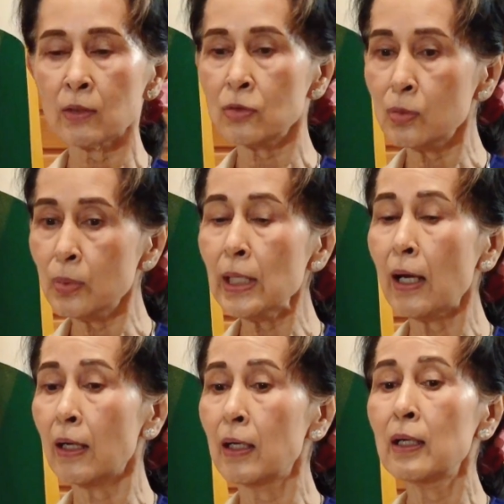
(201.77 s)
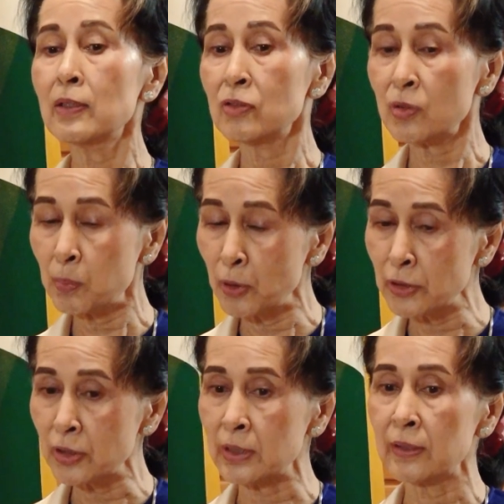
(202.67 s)
So we are
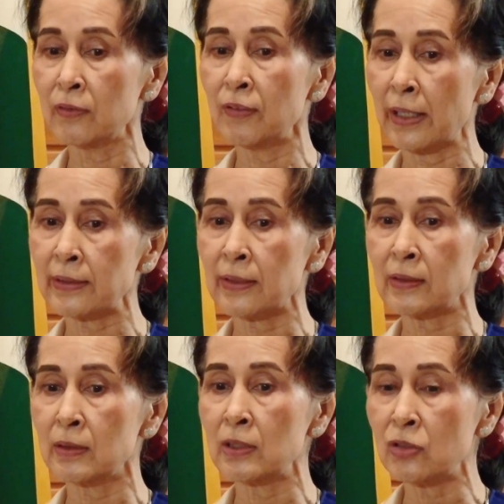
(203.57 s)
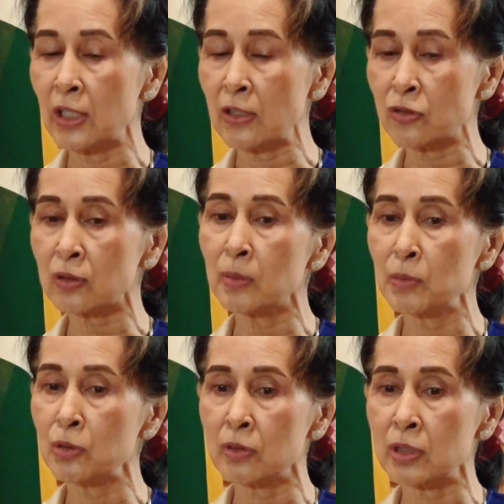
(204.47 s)
disappointed in the fact that the international
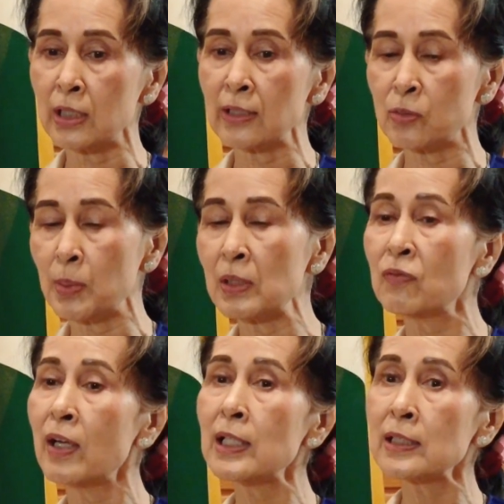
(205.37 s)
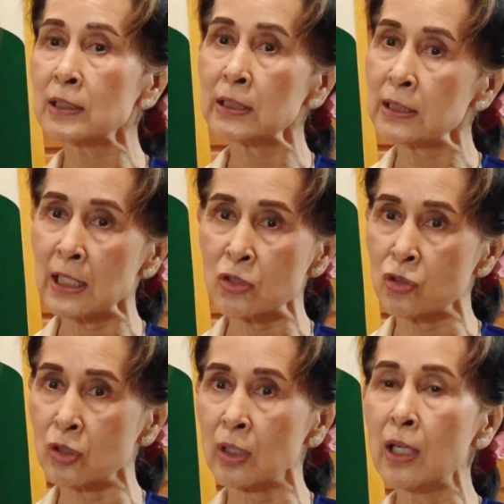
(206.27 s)
community has paid very little
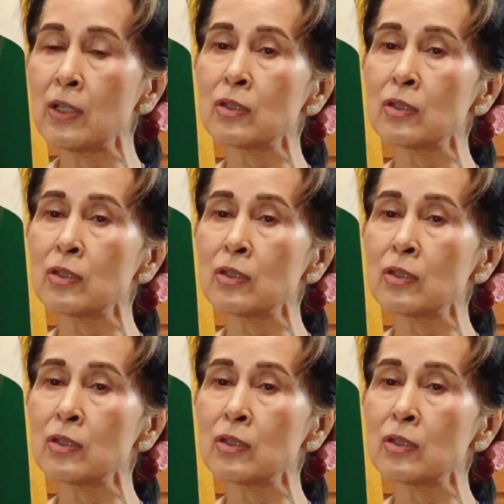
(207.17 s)
attention